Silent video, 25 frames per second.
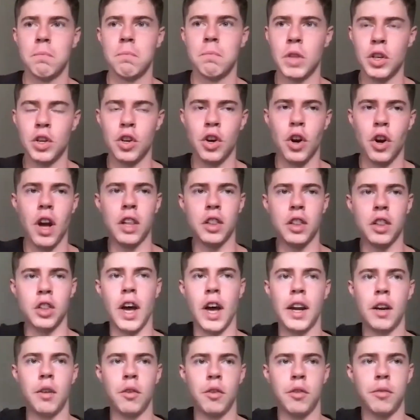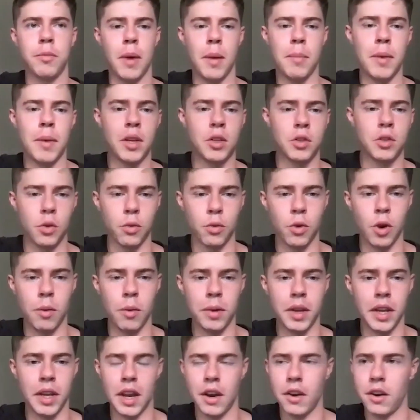you know aligning with my mentor
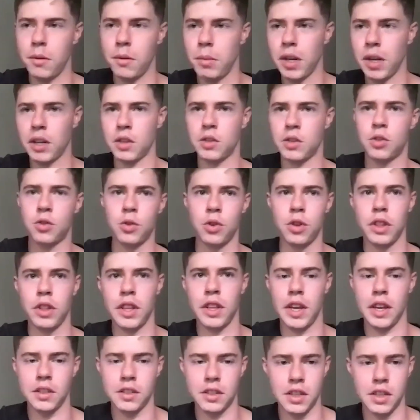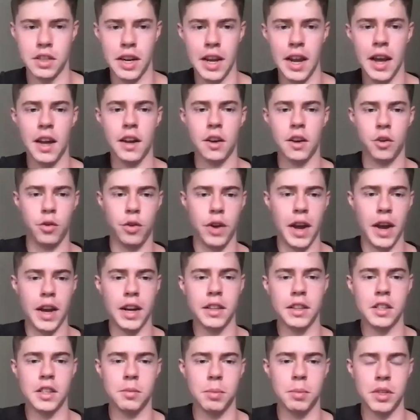Rob and Gary being a student of theirs to now
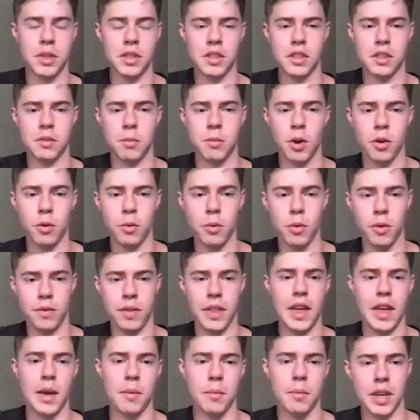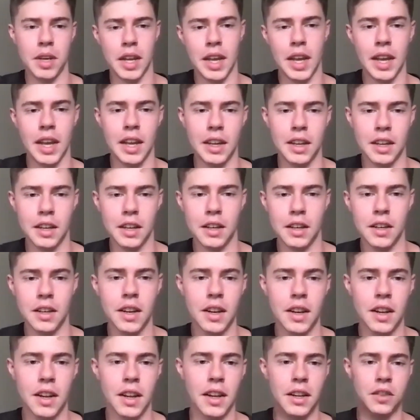creating this business model with them and Keegan
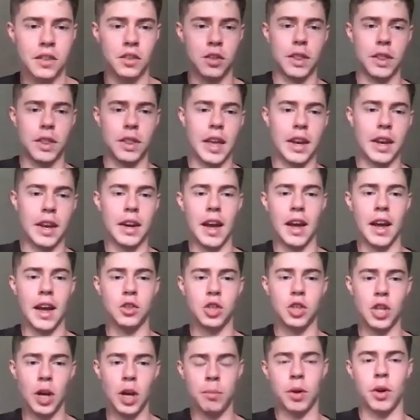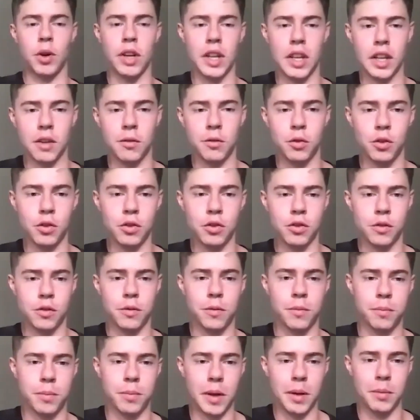to then now jumping on interviews
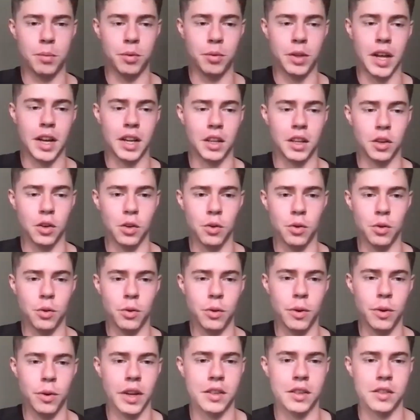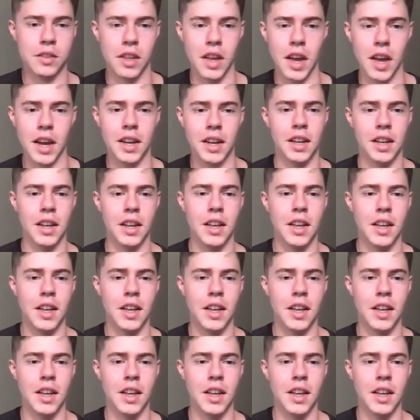with people like you it's like